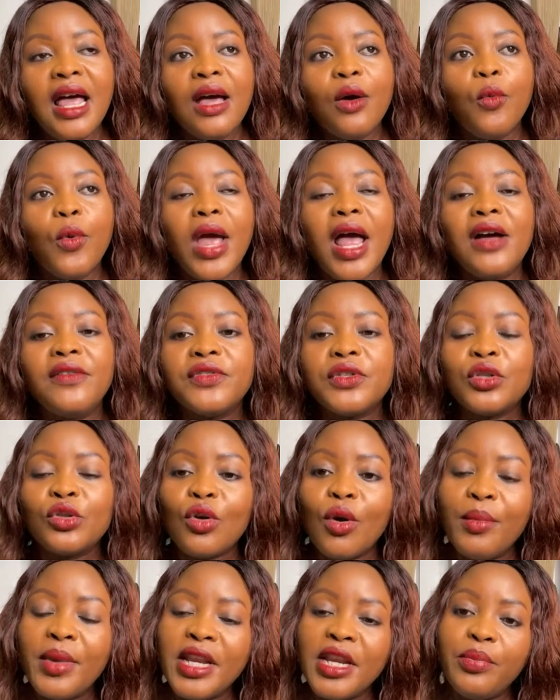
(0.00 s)
We have
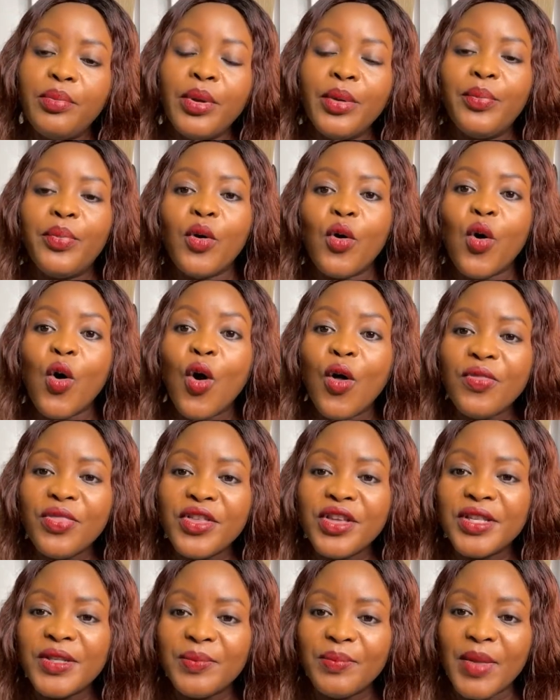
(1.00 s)
so many people on
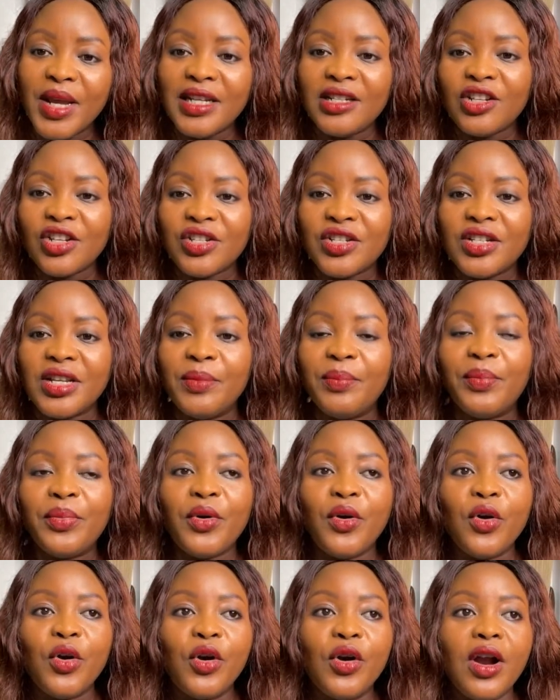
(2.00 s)
this mentorship
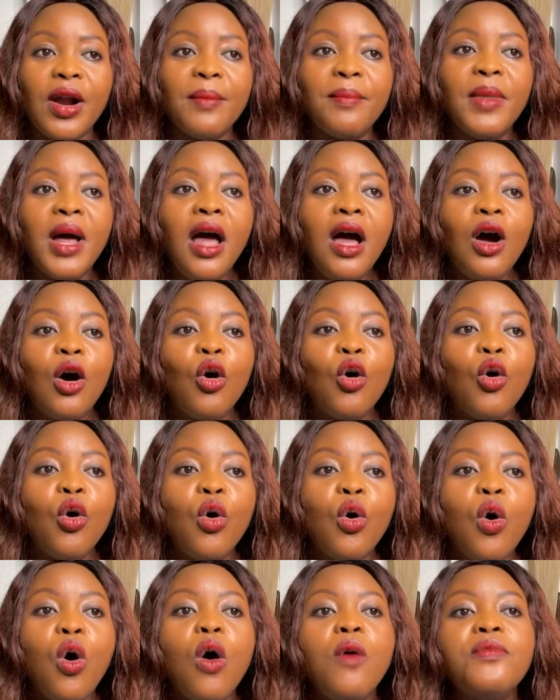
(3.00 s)
program,
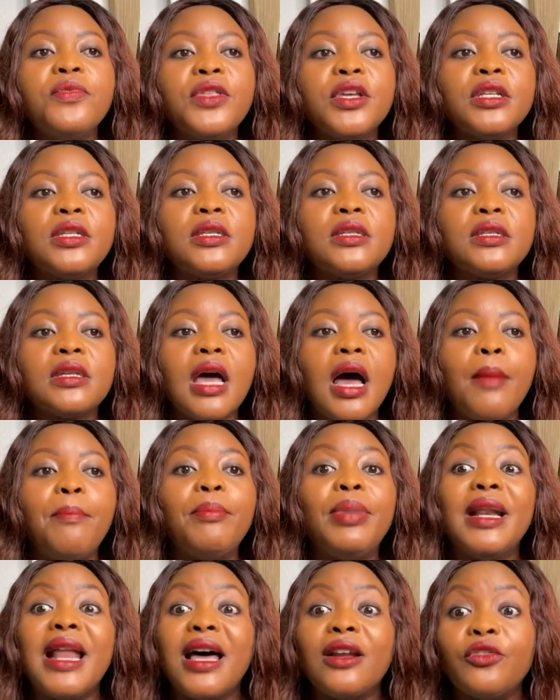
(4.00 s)
or on this
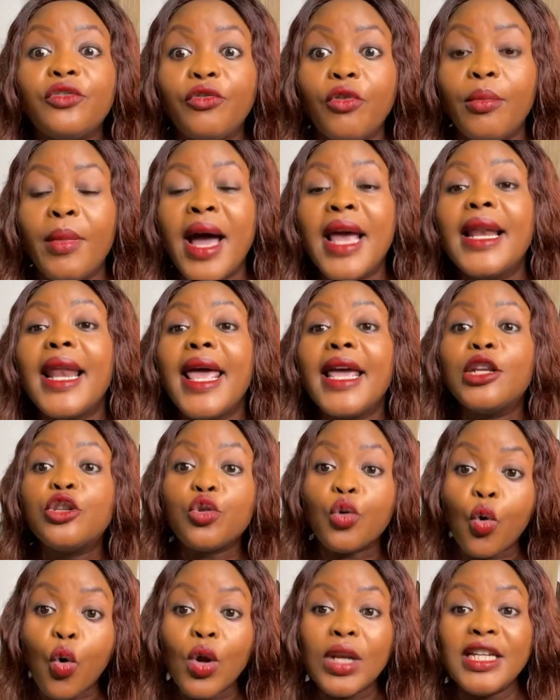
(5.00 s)
platform. I like to
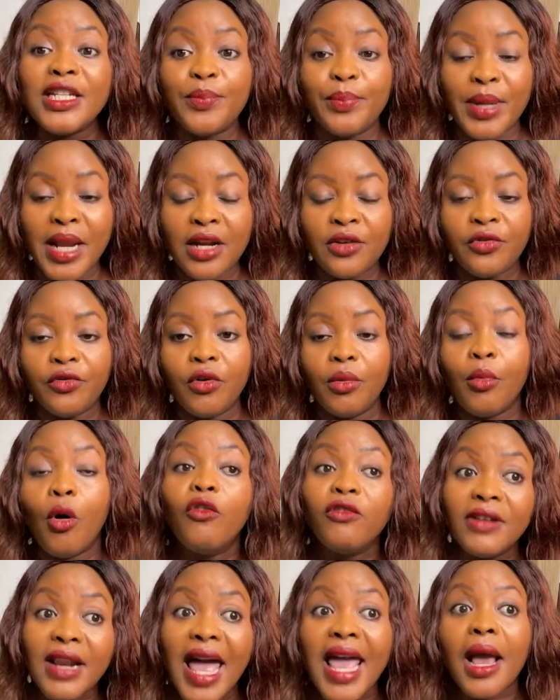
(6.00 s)
call it platform
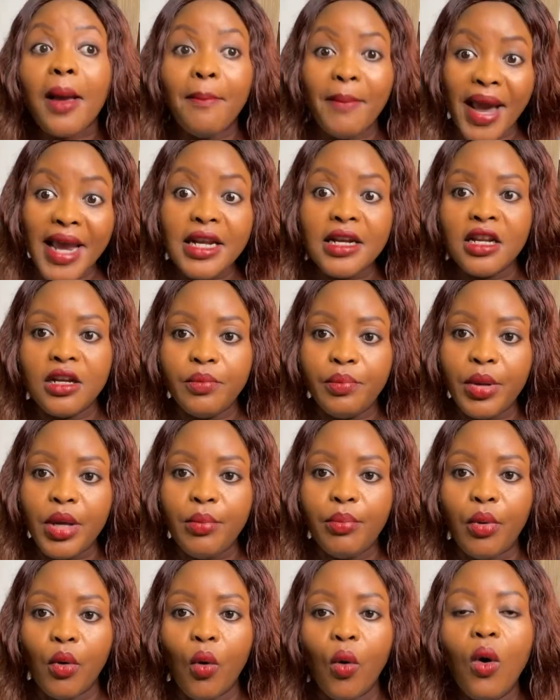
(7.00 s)
of like-minded
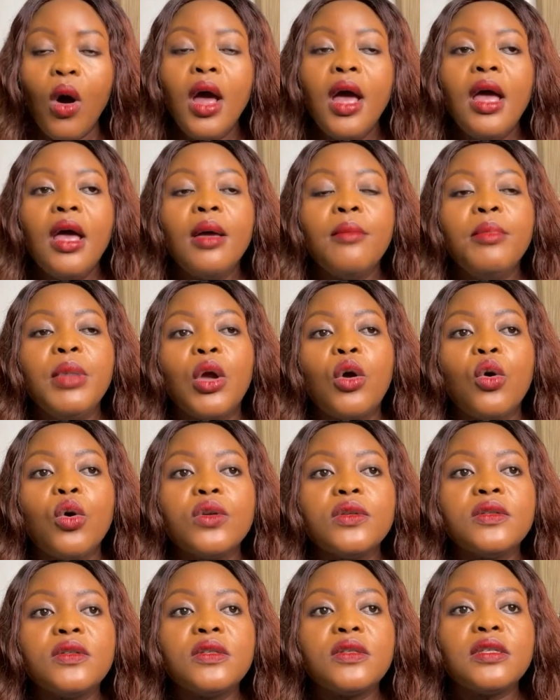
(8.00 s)
people,
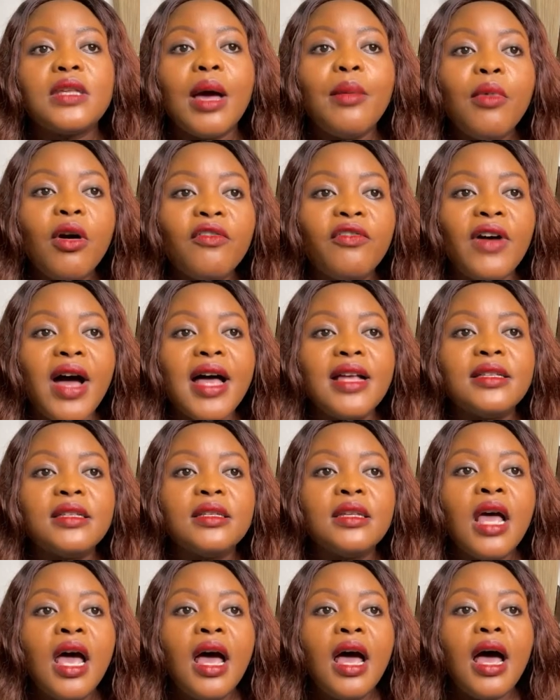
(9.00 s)
because some of
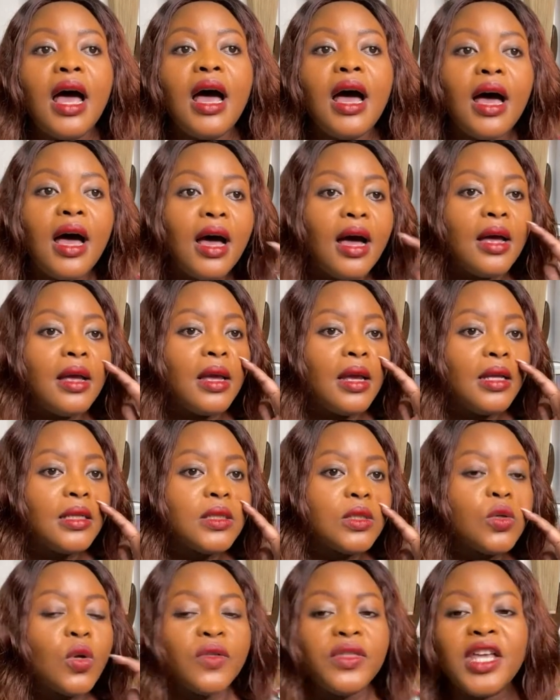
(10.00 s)
us, it's
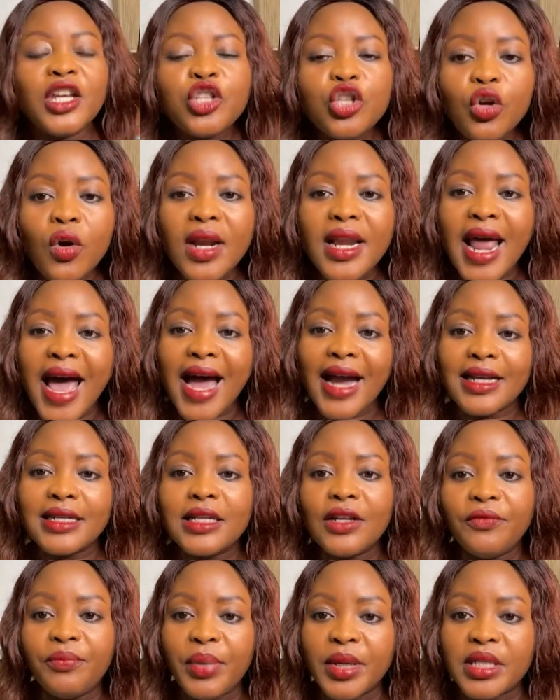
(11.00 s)
not that you're an
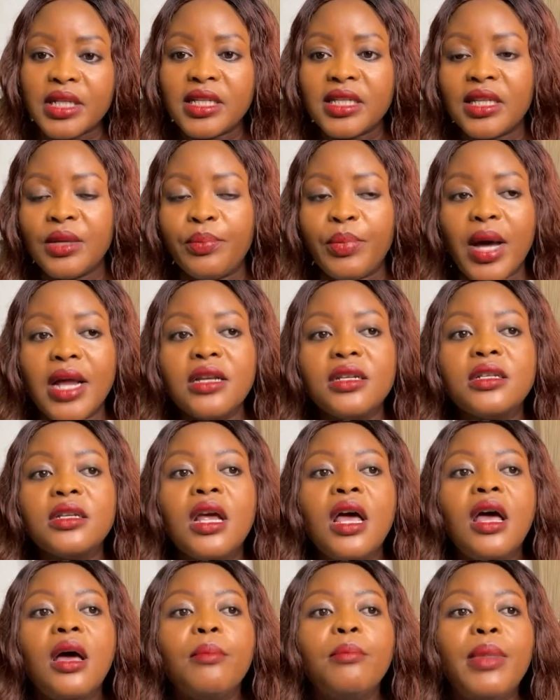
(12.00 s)
active participant,
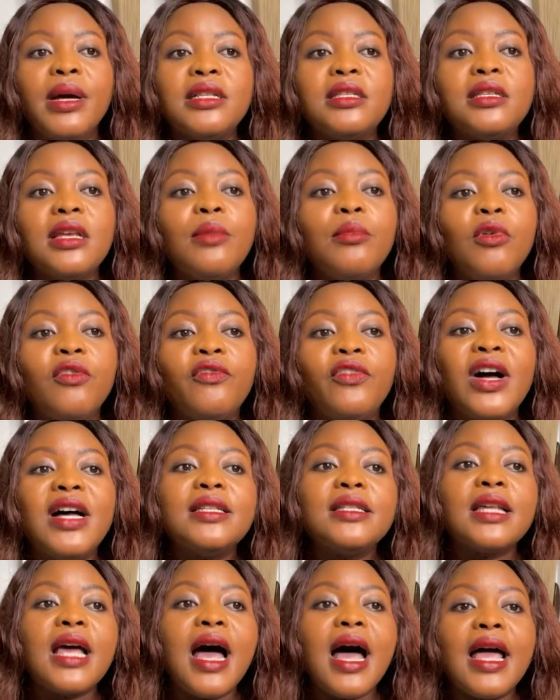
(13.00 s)
but some of
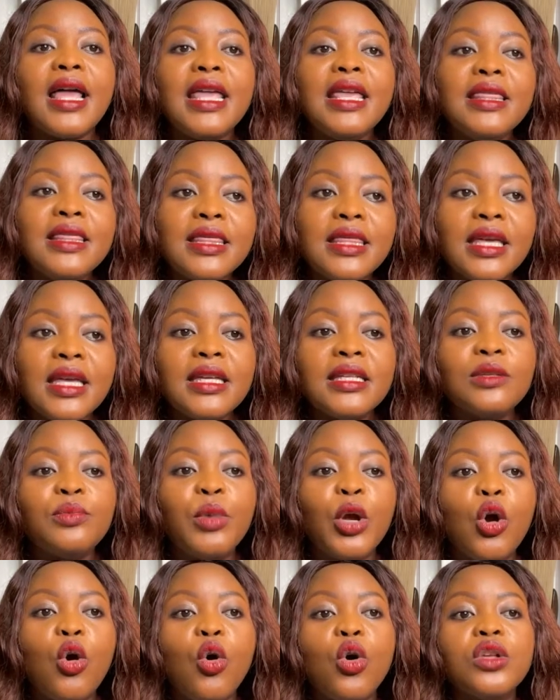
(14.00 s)
us are in this
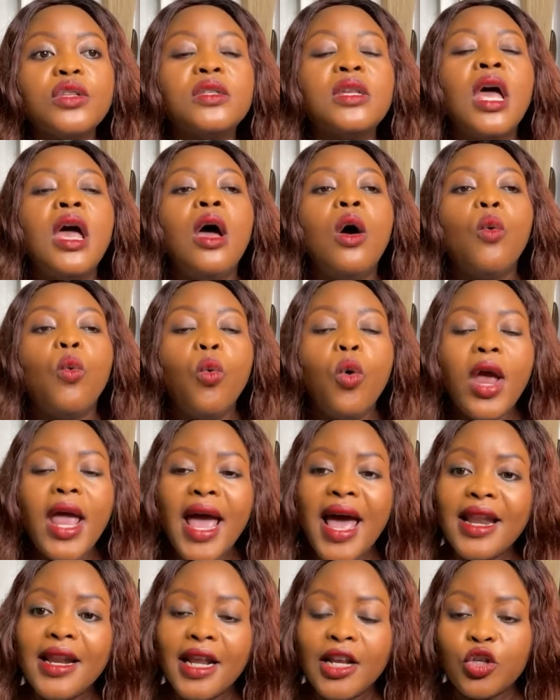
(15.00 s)
because we
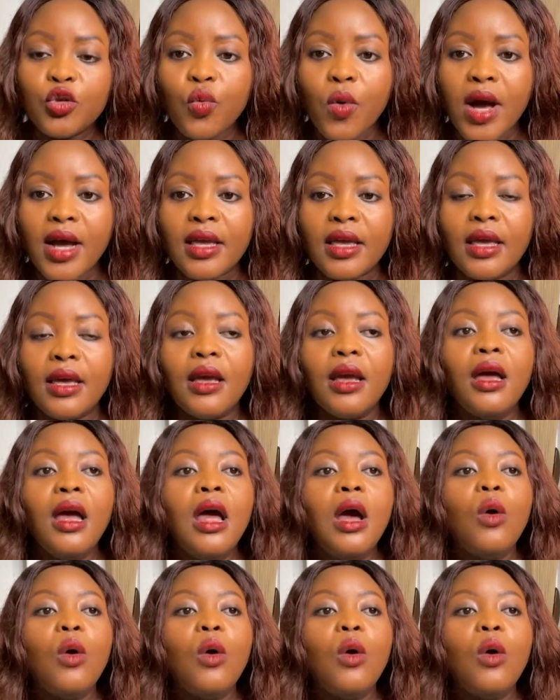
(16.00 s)
are networking.